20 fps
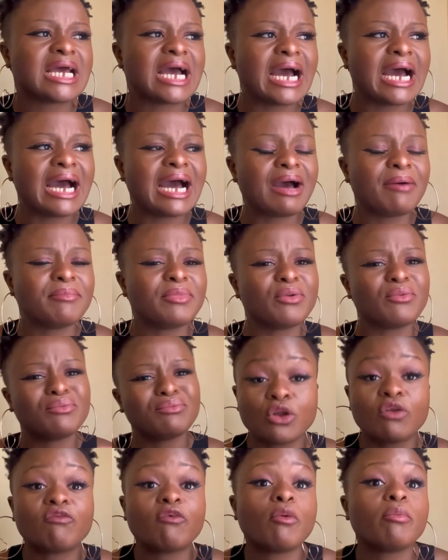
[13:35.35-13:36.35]

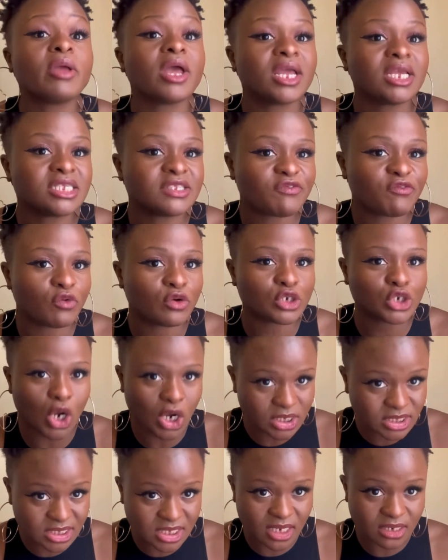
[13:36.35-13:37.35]
xenophobia is for
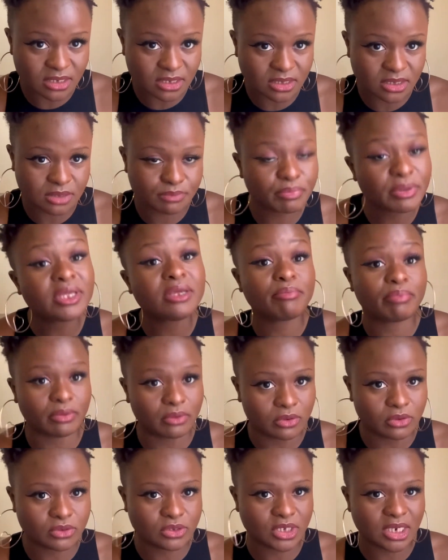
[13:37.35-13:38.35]
dark-skinned
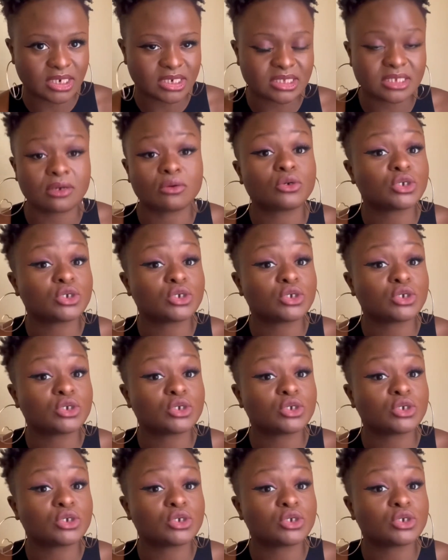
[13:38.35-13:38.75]
people, you understand?